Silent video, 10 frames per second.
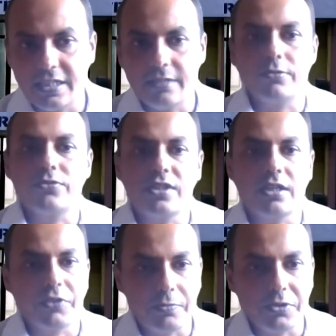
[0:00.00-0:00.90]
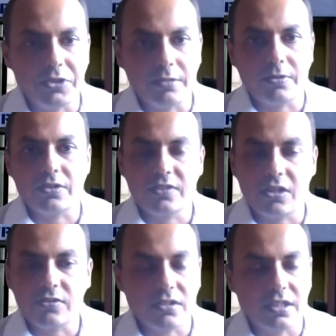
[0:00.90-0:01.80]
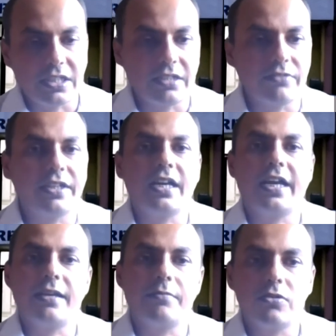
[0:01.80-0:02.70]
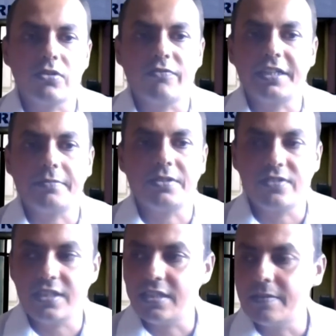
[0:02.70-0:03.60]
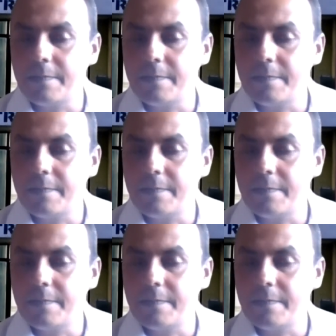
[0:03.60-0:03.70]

in boosting our immunity because they also contain a very high amount of vitamin C.